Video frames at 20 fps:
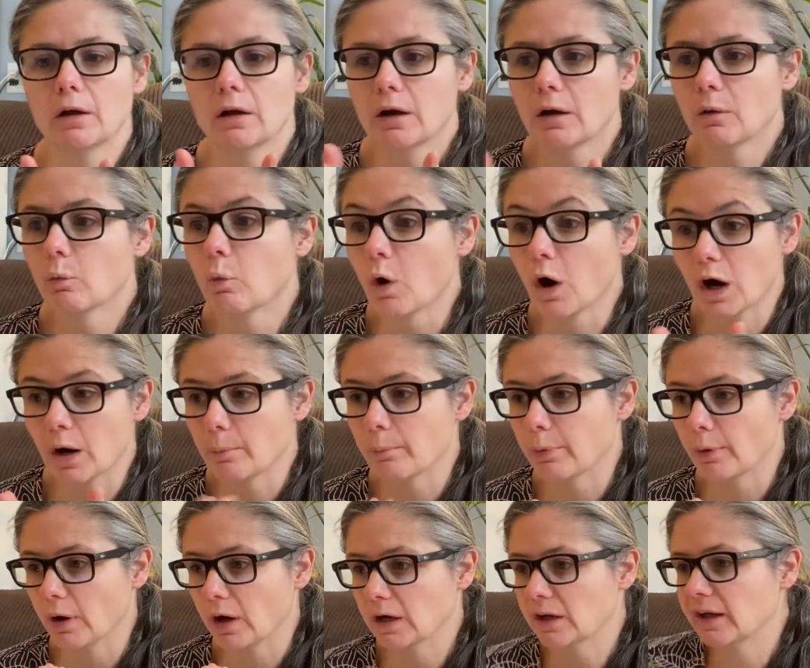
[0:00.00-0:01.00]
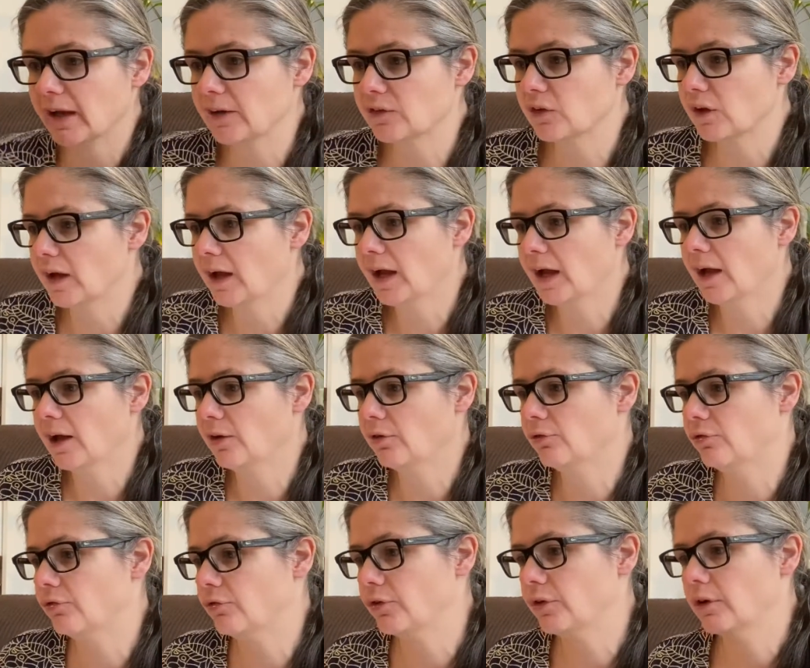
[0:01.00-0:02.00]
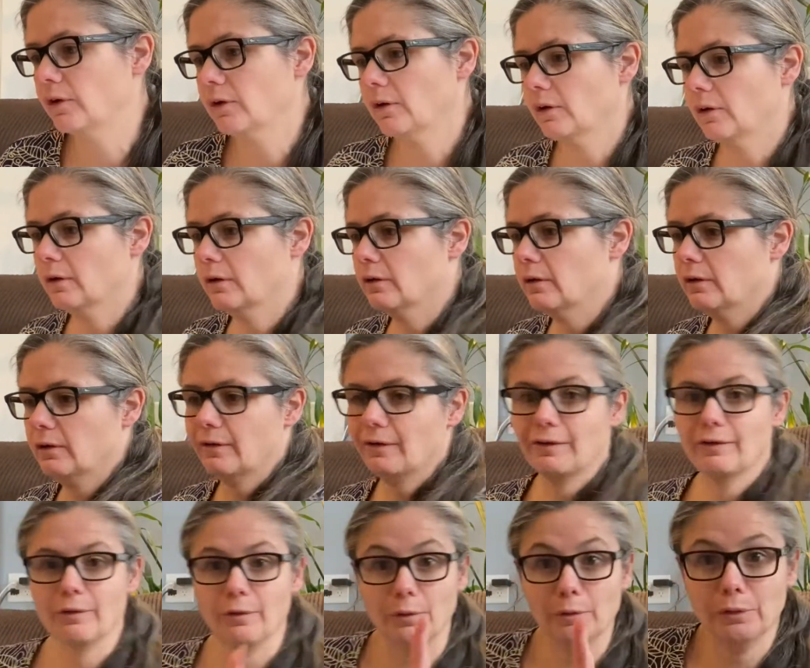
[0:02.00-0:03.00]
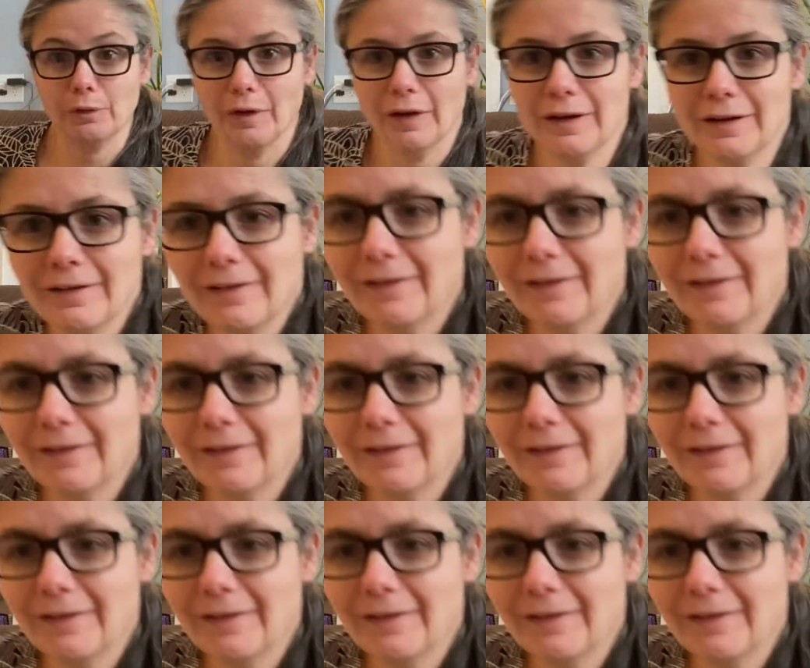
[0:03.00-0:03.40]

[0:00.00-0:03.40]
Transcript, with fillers: workbook, actually have, hold on,